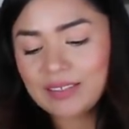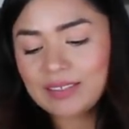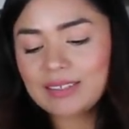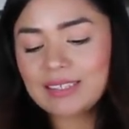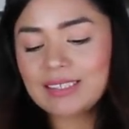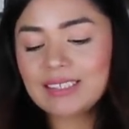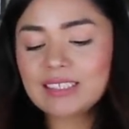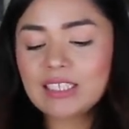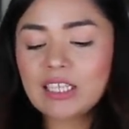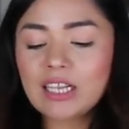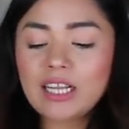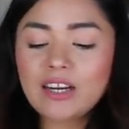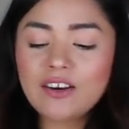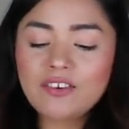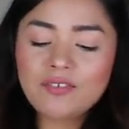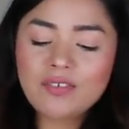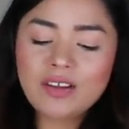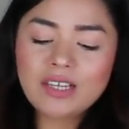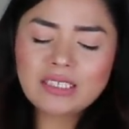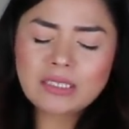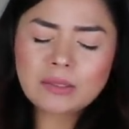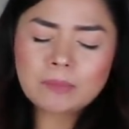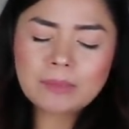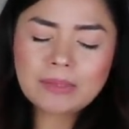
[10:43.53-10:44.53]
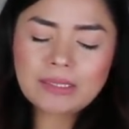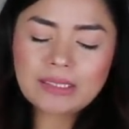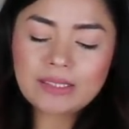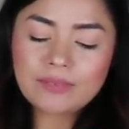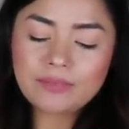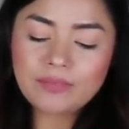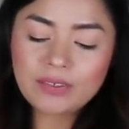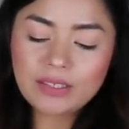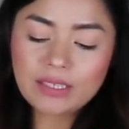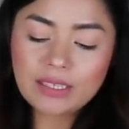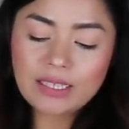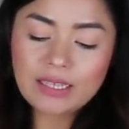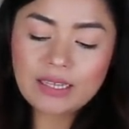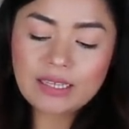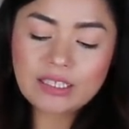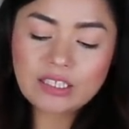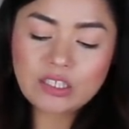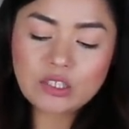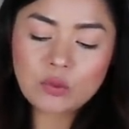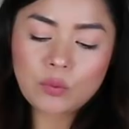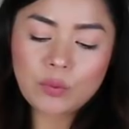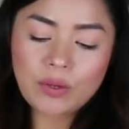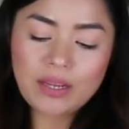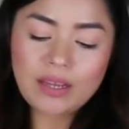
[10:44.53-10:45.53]
Let's clarify specifically
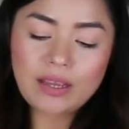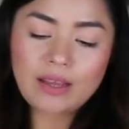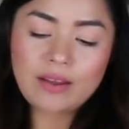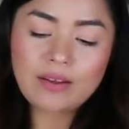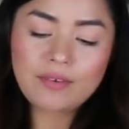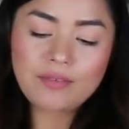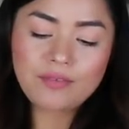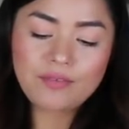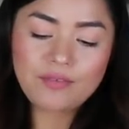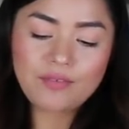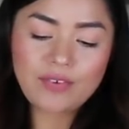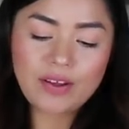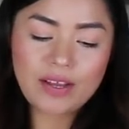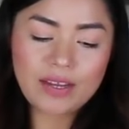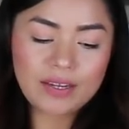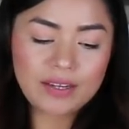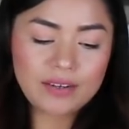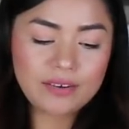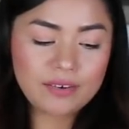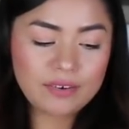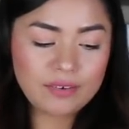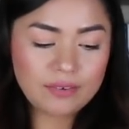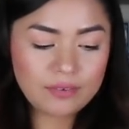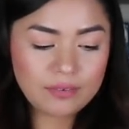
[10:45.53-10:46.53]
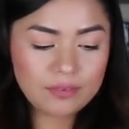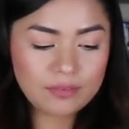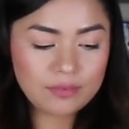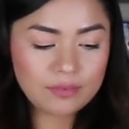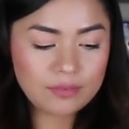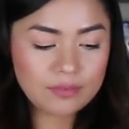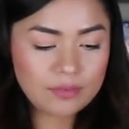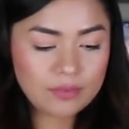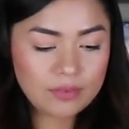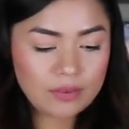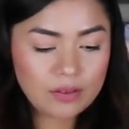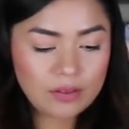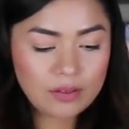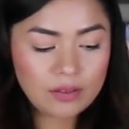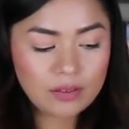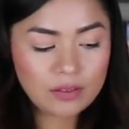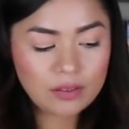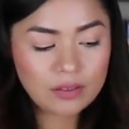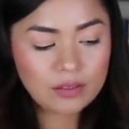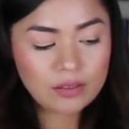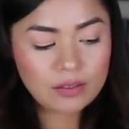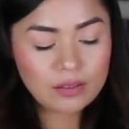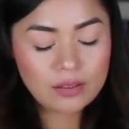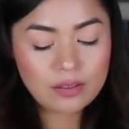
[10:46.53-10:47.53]
this three of fire.
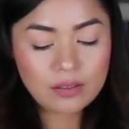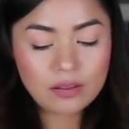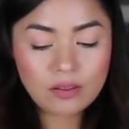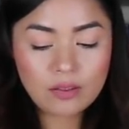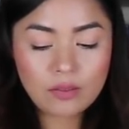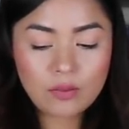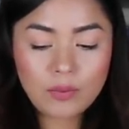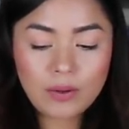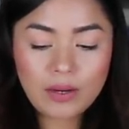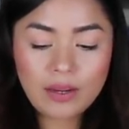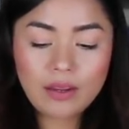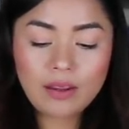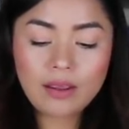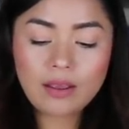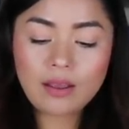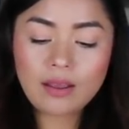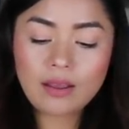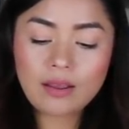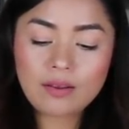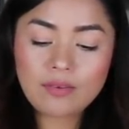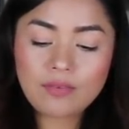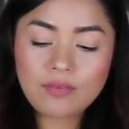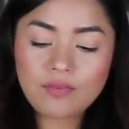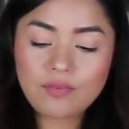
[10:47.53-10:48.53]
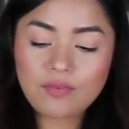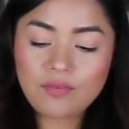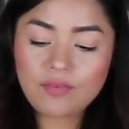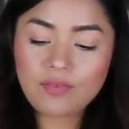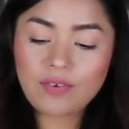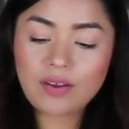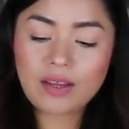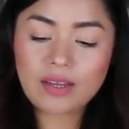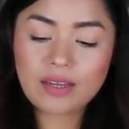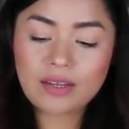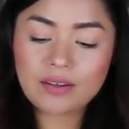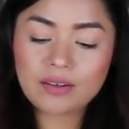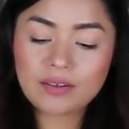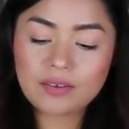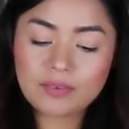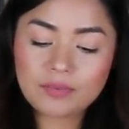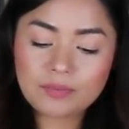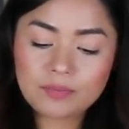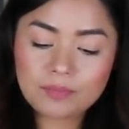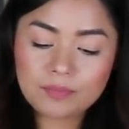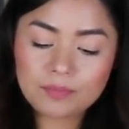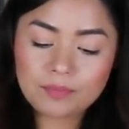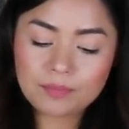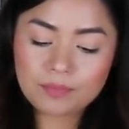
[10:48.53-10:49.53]
Three of fire.
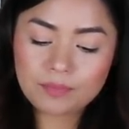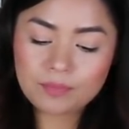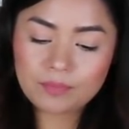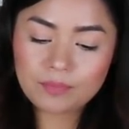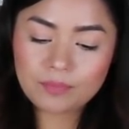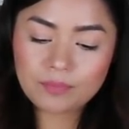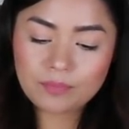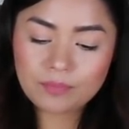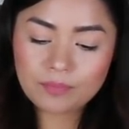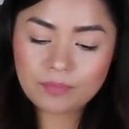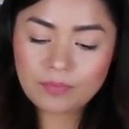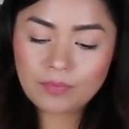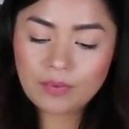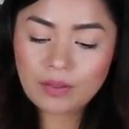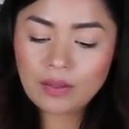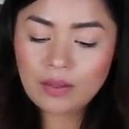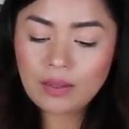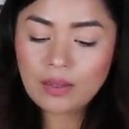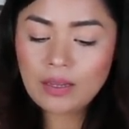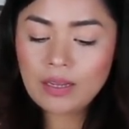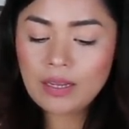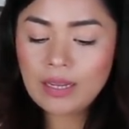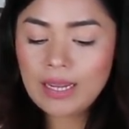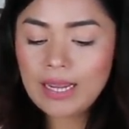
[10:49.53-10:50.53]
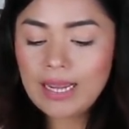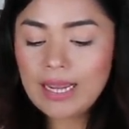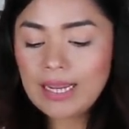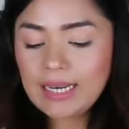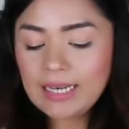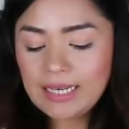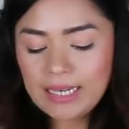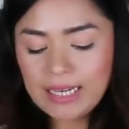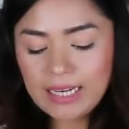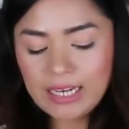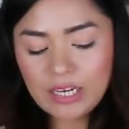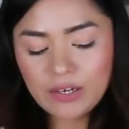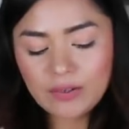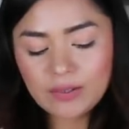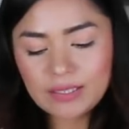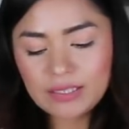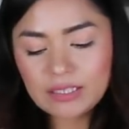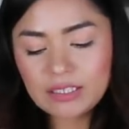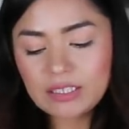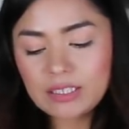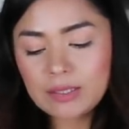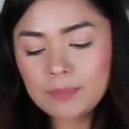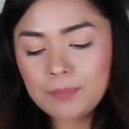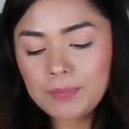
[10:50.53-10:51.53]
And here
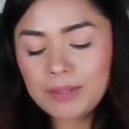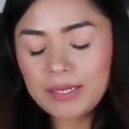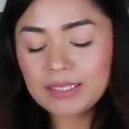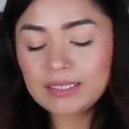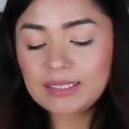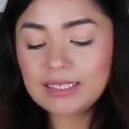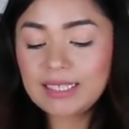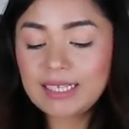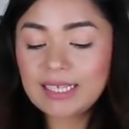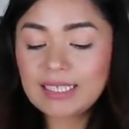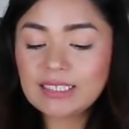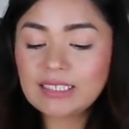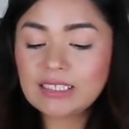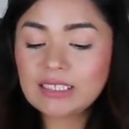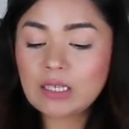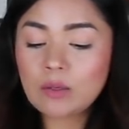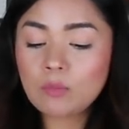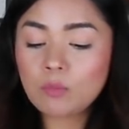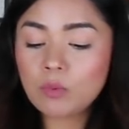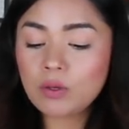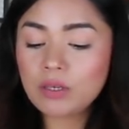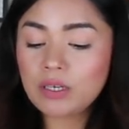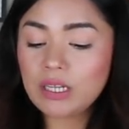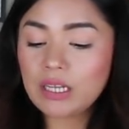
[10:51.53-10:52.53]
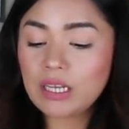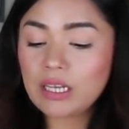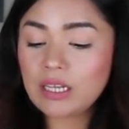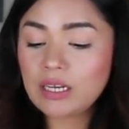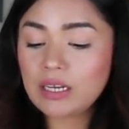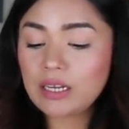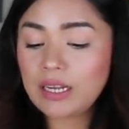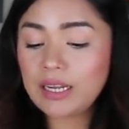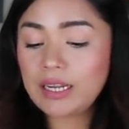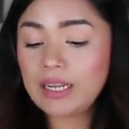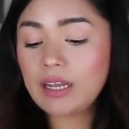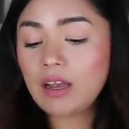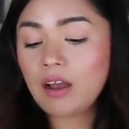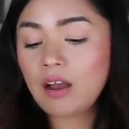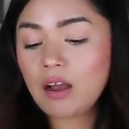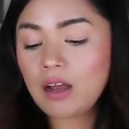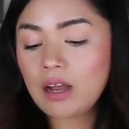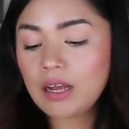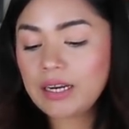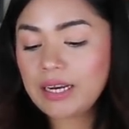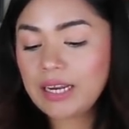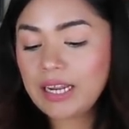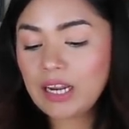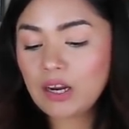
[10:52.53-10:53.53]
it's depicted as someone in a
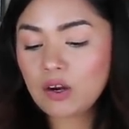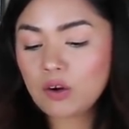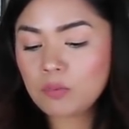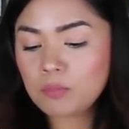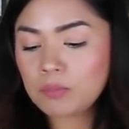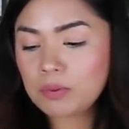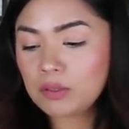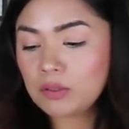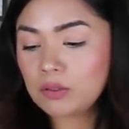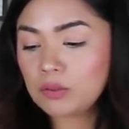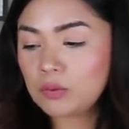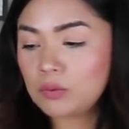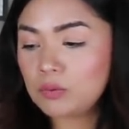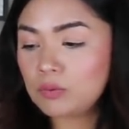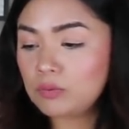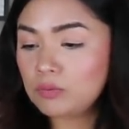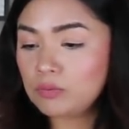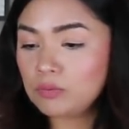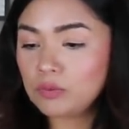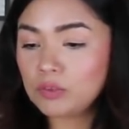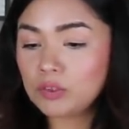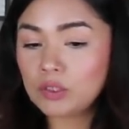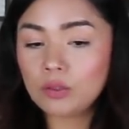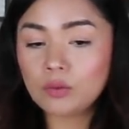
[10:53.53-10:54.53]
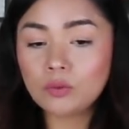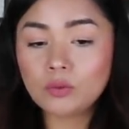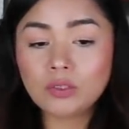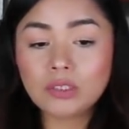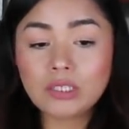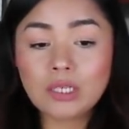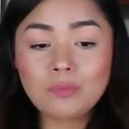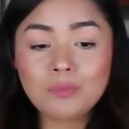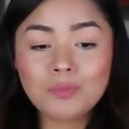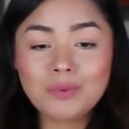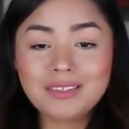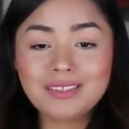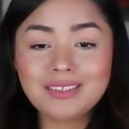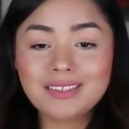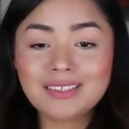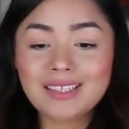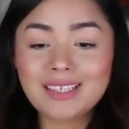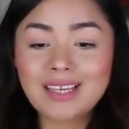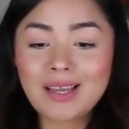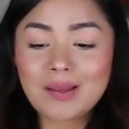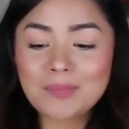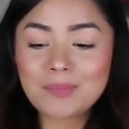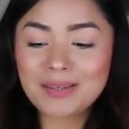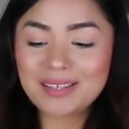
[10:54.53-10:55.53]
hot air balloon. So someone's
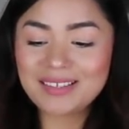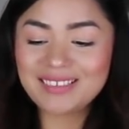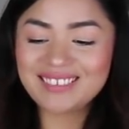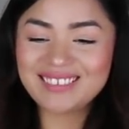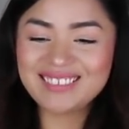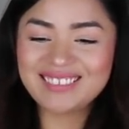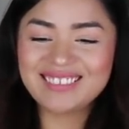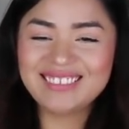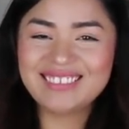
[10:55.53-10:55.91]
coming